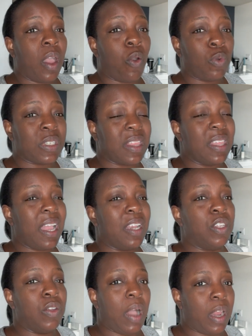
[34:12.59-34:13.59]
which I think I
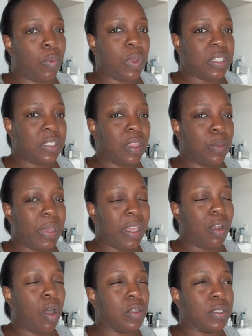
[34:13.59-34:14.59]
do. I don't want to sit in the
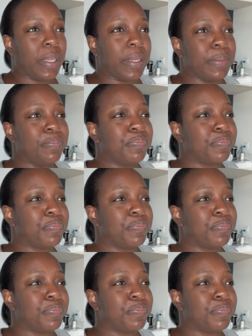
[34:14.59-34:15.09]
bed all day.